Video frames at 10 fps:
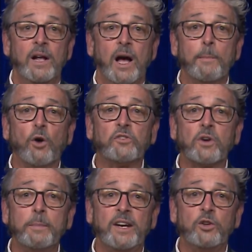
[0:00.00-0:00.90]
I'm also
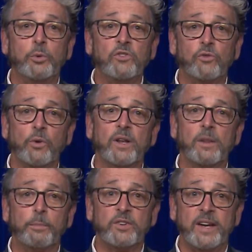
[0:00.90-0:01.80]
committed to ensuring
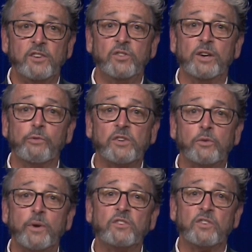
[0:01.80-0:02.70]
the protection and
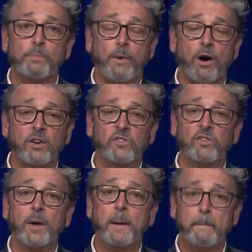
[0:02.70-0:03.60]
restoration of parks,